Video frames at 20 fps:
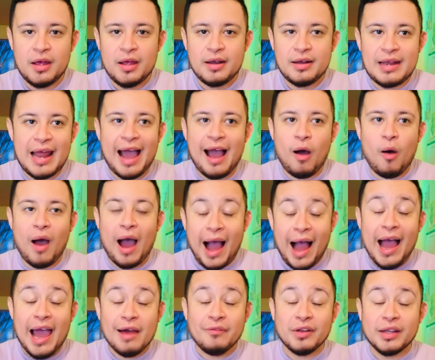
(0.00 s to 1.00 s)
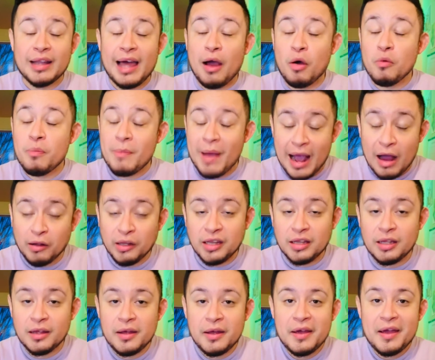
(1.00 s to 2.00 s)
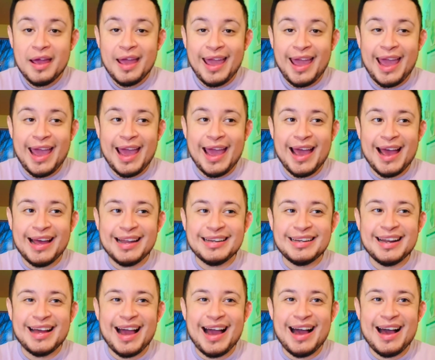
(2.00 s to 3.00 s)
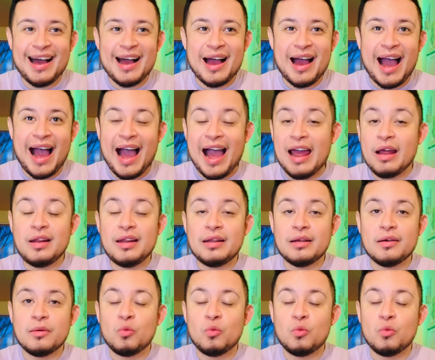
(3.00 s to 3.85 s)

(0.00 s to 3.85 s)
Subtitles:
Now, I have a loud mouth, and I